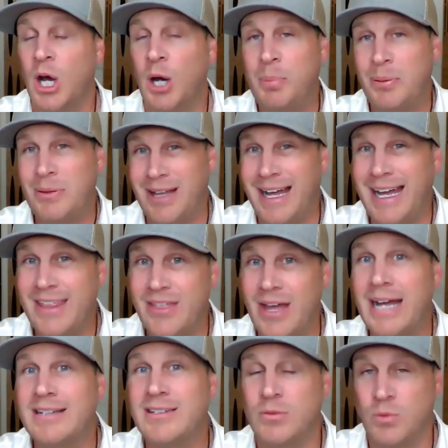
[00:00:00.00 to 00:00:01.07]
apply
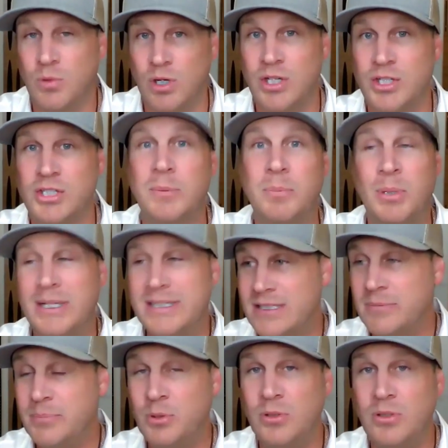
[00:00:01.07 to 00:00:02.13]
that toward the
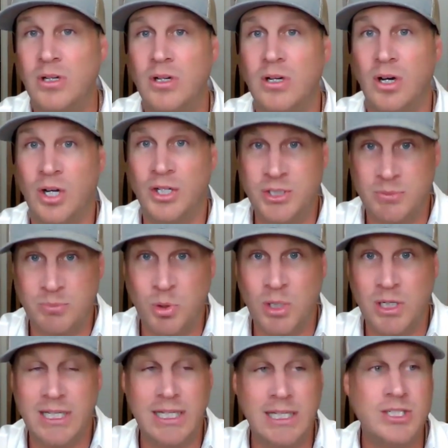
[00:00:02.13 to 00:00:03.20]
principal on your
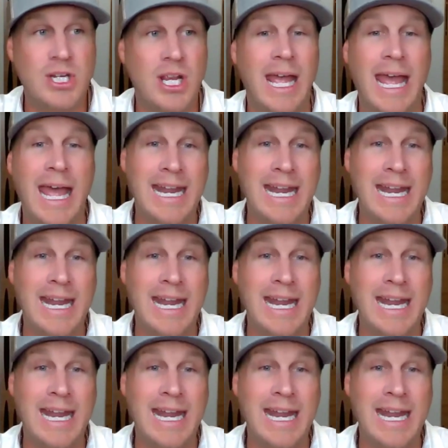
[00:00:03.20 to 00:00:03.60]
mortgage.